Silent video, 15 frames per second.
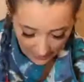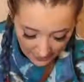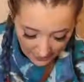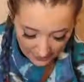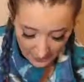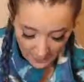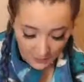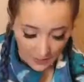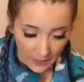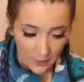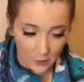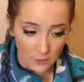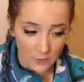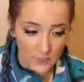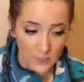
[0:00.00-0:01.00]
I think I might
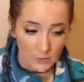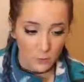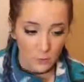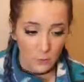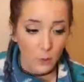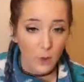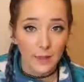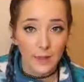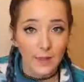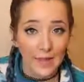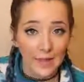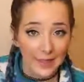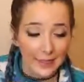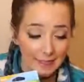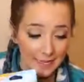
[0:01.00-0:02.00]
use one
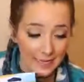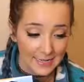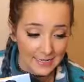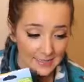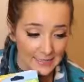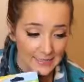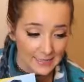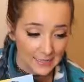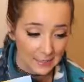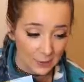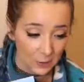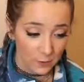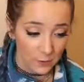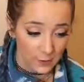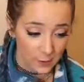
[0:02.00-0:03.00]
like this. It's a little